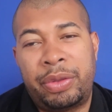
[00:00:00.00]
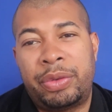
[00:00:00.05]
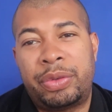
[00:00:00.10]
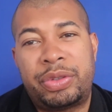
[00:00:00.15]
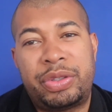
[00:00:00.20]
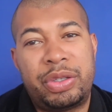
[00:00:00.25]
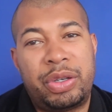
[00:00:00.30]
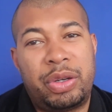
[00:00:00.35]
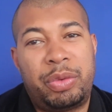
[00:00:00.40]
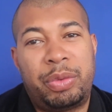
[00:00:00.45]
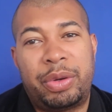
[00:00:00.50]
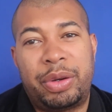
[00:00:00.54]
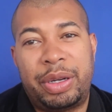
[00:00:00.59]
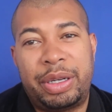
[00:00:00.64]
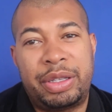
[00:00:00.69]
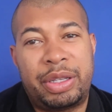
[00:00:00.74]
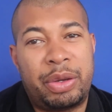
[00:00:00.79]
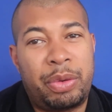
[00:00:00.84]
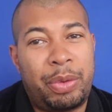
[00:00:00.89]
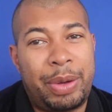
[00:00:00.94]
There's no
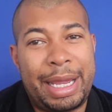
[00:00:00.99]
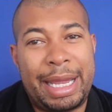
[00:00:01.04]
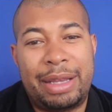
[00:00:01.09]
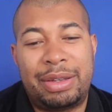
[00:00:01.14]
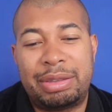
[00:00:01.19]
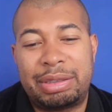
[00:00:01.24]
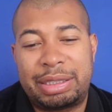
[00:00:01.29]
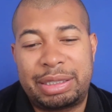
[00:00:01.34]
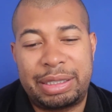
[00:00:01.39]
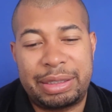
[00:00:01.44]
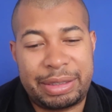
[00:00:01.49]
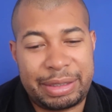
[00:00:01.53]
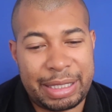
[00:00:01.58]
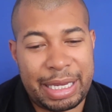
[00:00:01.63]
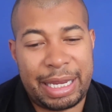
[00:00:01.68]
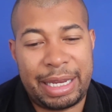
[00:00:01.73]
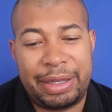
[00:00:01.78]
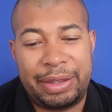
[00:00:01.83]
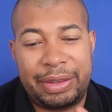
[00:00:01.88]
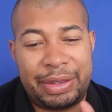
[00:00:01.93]
way else to
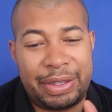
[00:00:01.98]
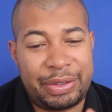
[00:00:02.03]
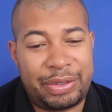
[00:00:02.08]
say it.